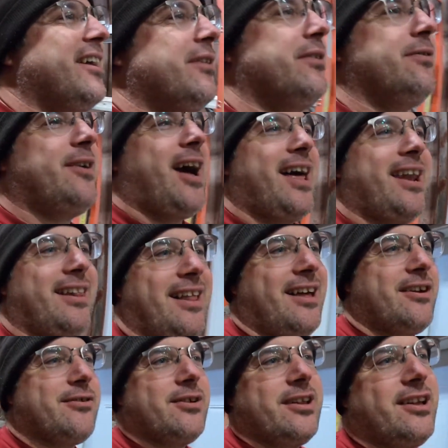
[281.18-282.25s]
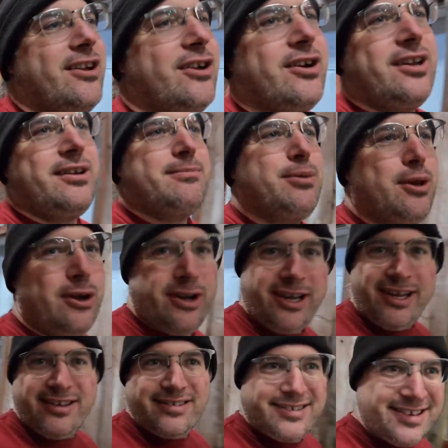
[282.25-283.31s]
we've got a lot of really good
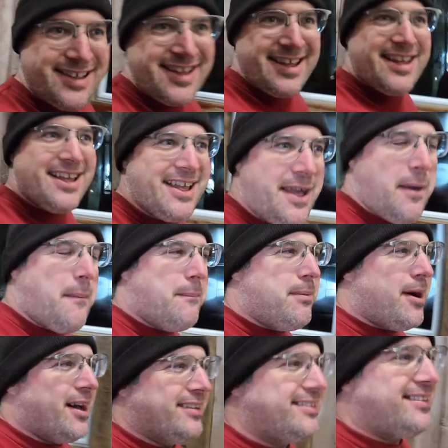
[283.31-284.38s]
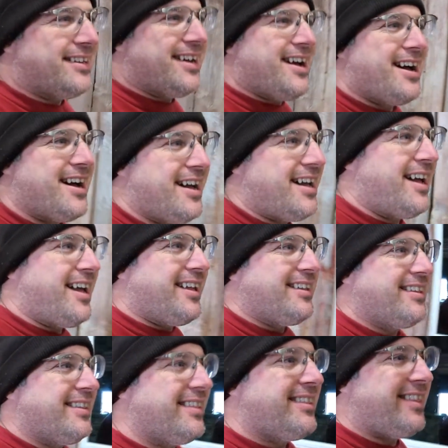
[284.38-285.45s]
employees, but uh,
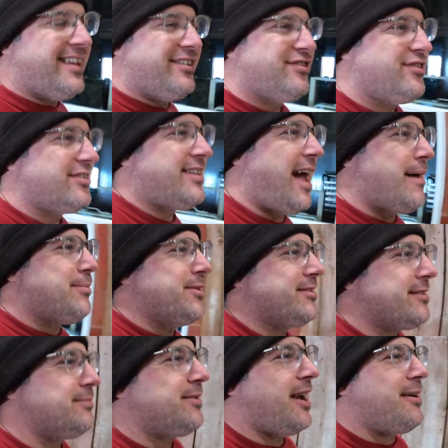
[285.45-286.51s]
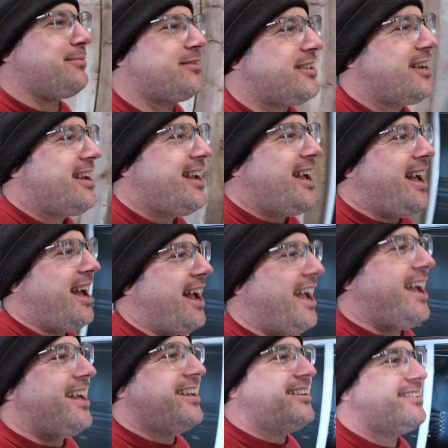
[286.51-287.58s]
things just happen sometimes.
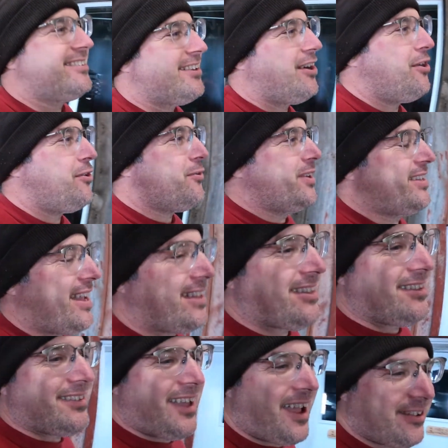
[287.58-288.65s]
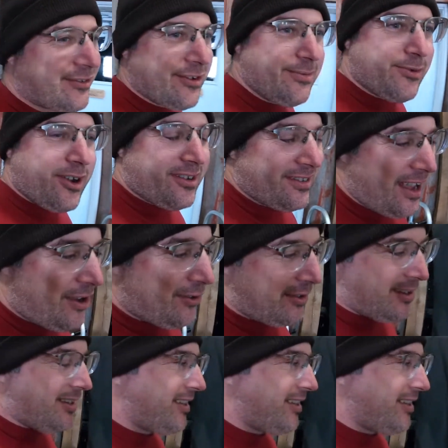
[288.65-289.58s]
And so we take these ice cream trucks out